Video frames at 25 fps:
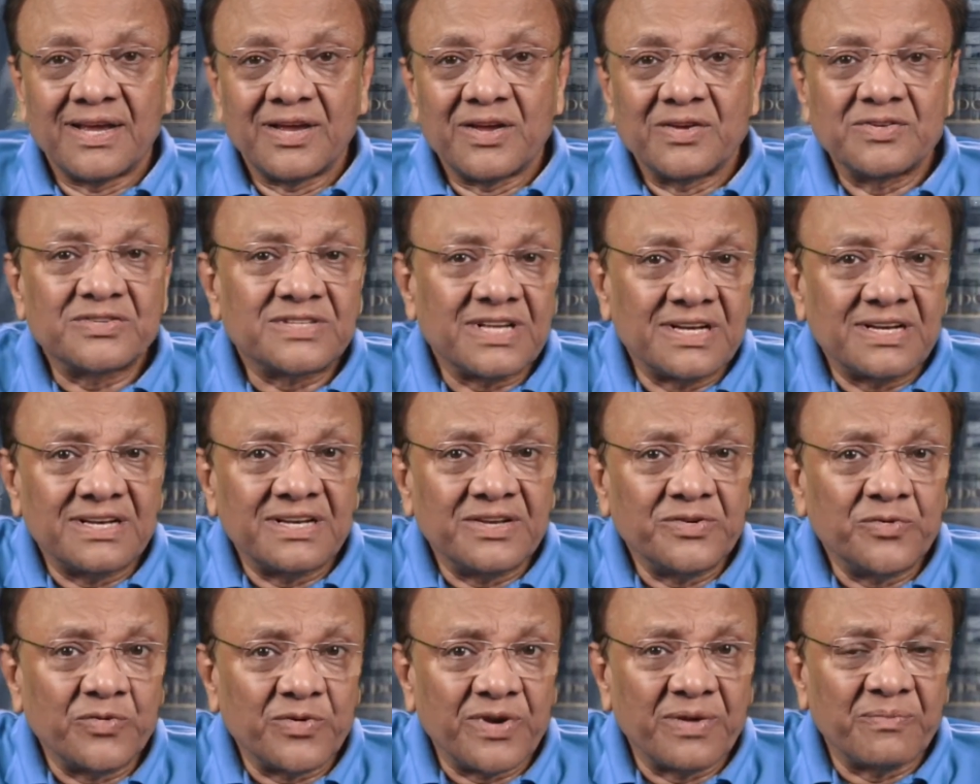He said,
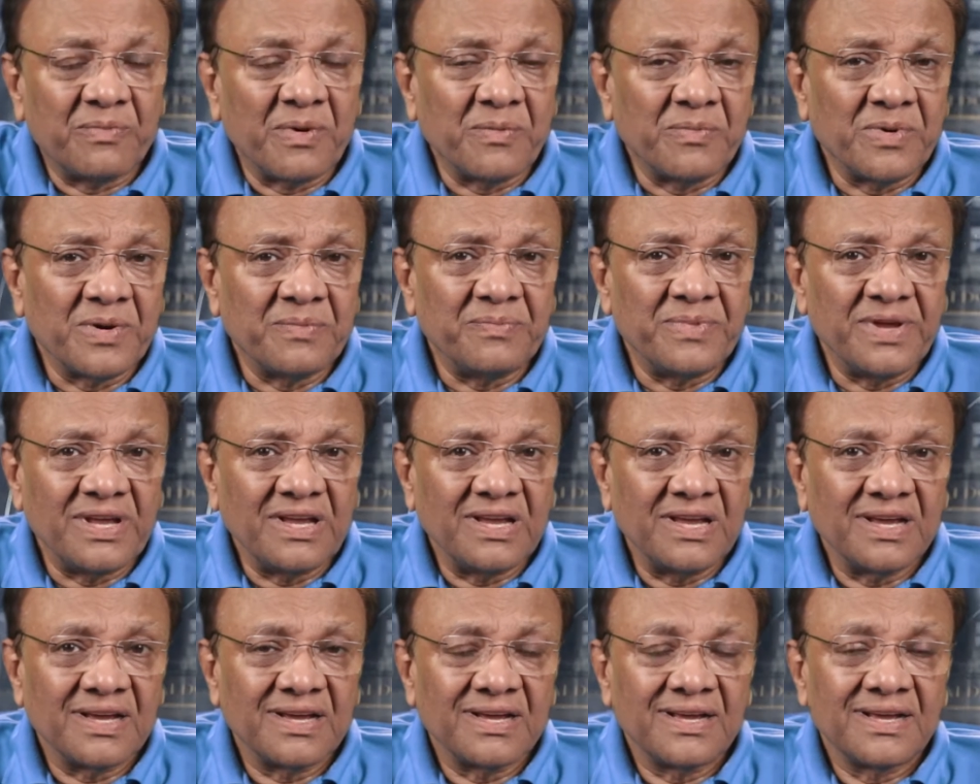you remember me?
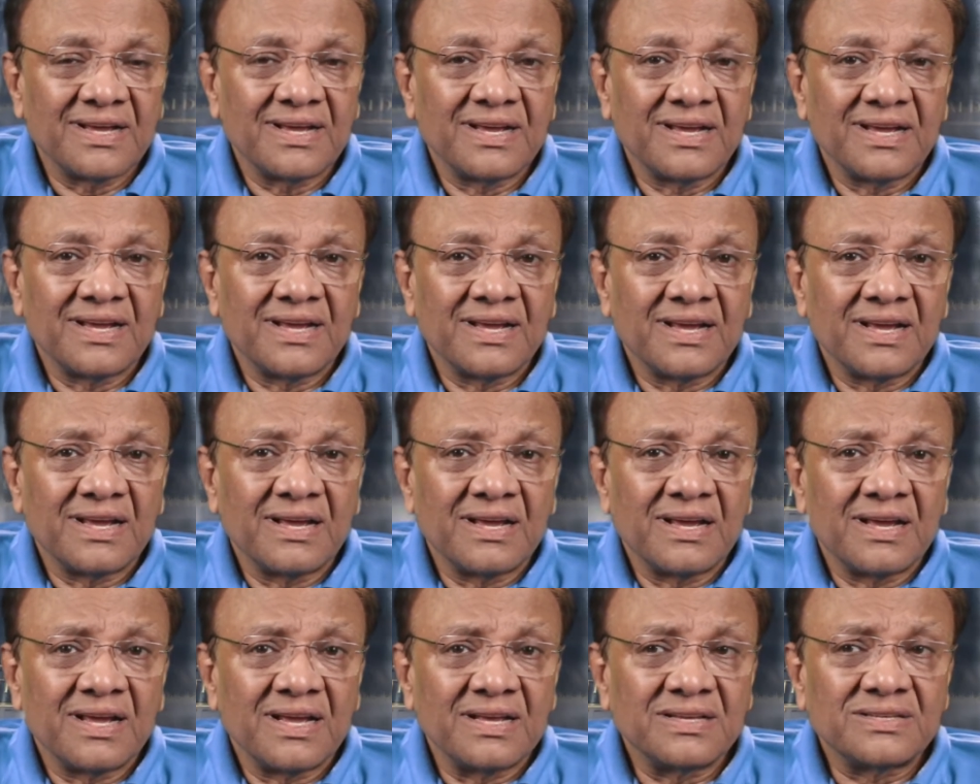
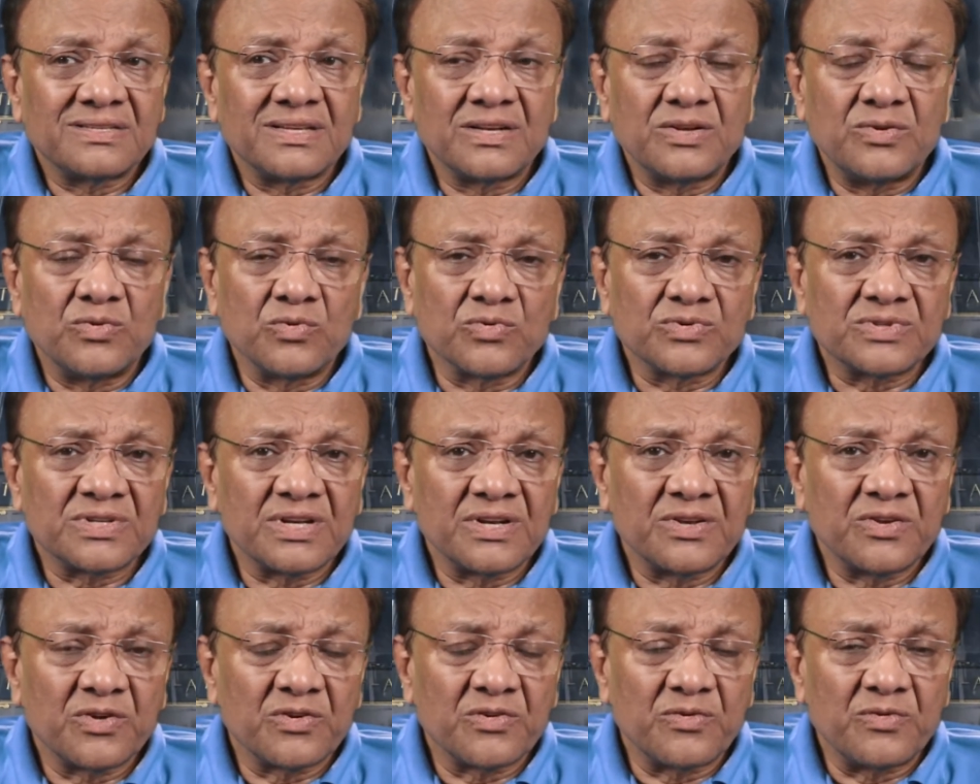He said, no, sir.
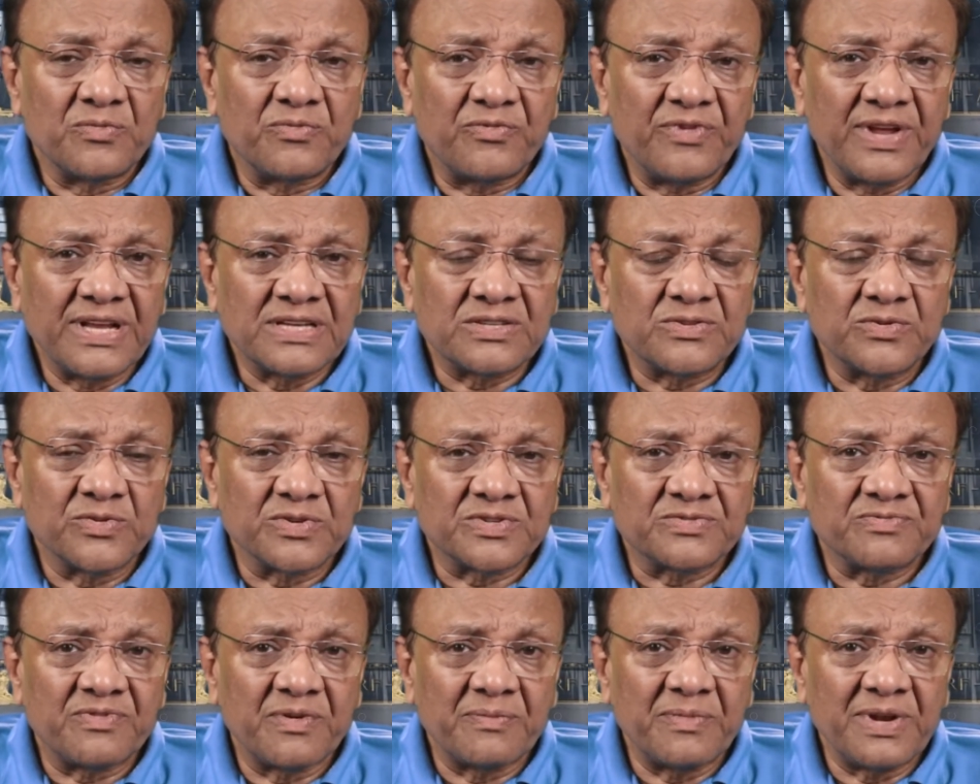Your face
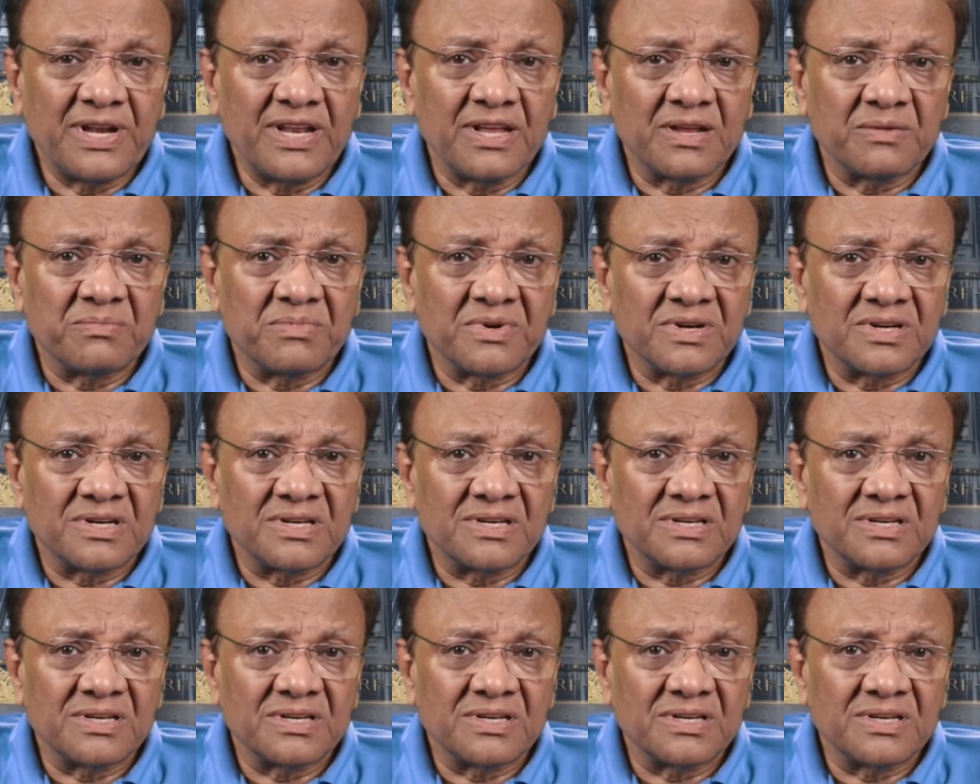looks familiar, but